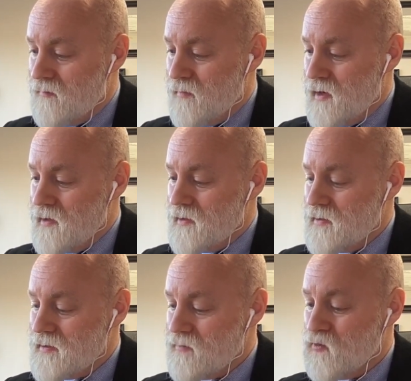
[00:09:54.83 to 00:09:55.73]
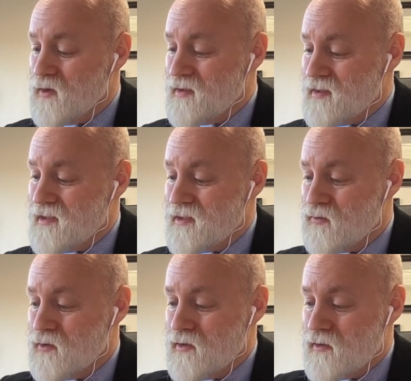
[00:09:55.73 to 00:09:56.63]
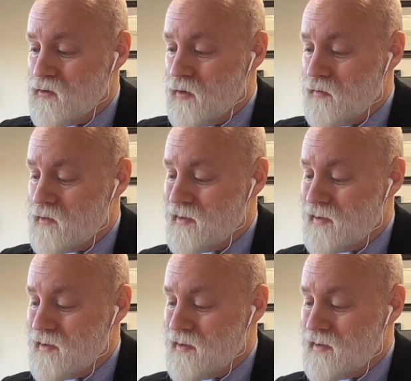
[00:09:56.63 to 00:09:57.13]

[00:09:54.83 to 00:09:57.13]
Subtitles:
minus 1/6, which is equivalent